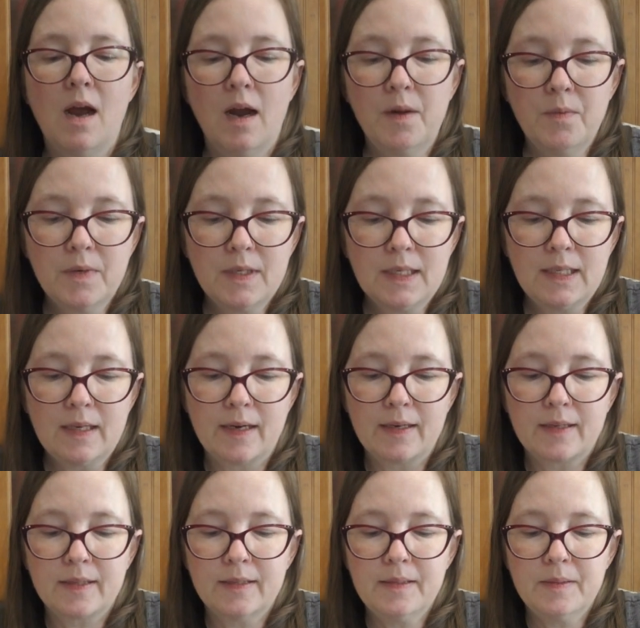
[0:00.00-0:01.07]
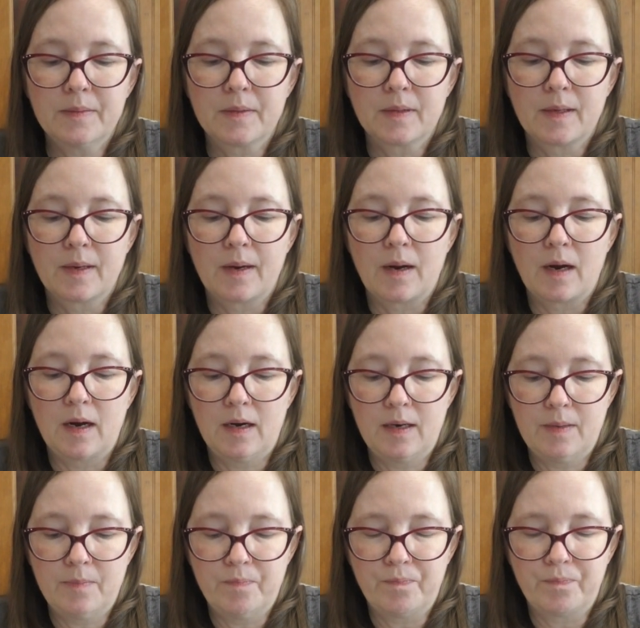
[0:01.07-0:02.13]
I really like it.
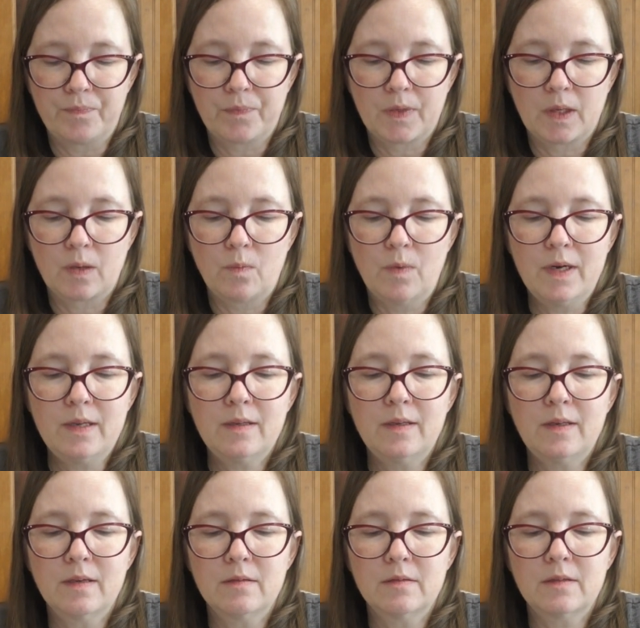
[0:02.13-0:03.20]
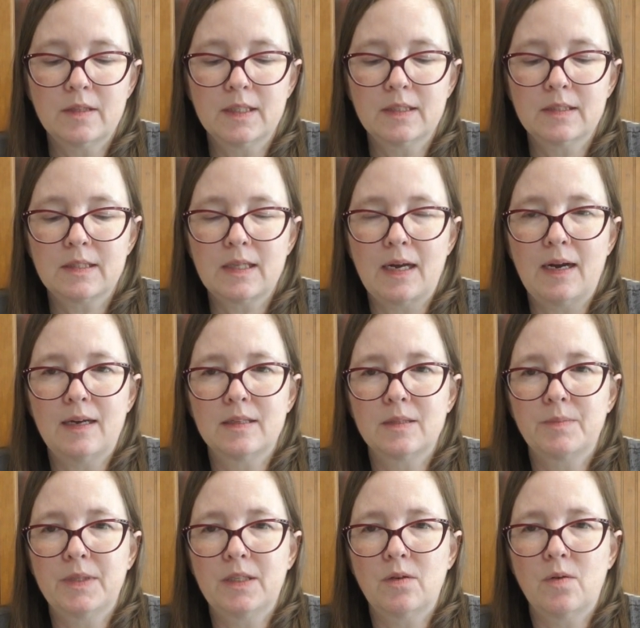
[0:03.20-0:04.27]
One of the other things that
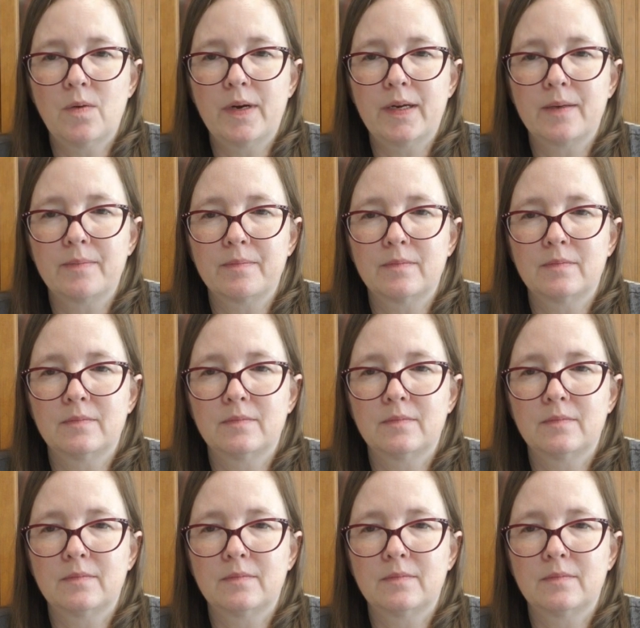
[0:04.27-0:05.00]
has me going,